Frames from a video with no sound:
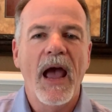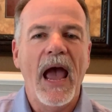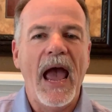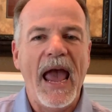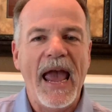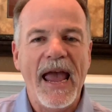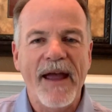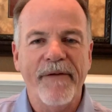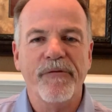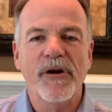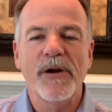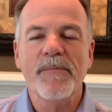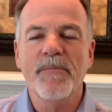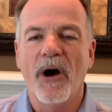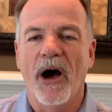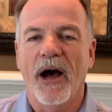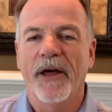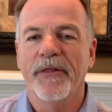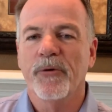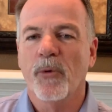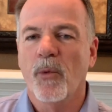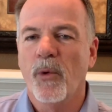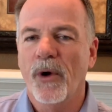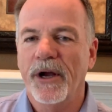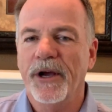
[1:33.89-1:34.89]
Every
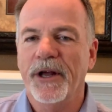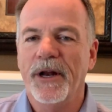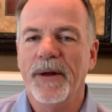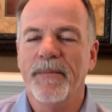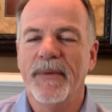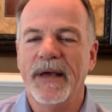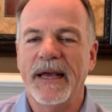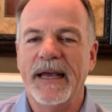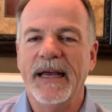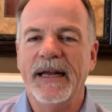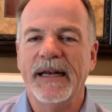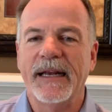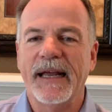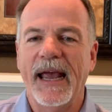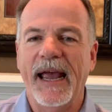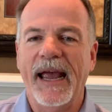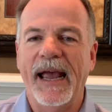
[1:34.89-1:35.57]
month we're going to meet